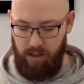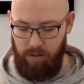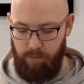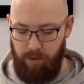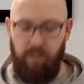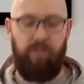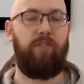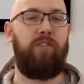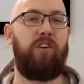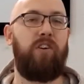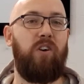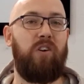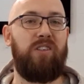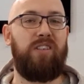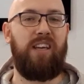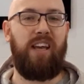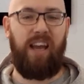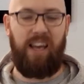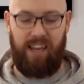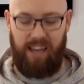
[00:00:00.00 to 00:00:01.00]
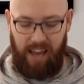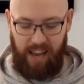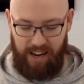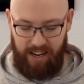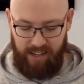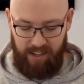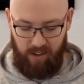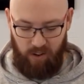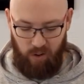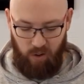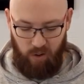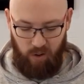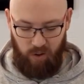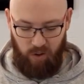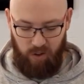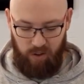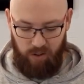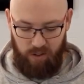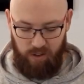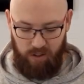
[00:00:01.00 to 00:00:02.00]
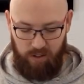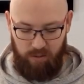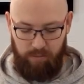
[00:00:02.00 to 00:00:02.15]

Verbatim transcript: but forgot it again or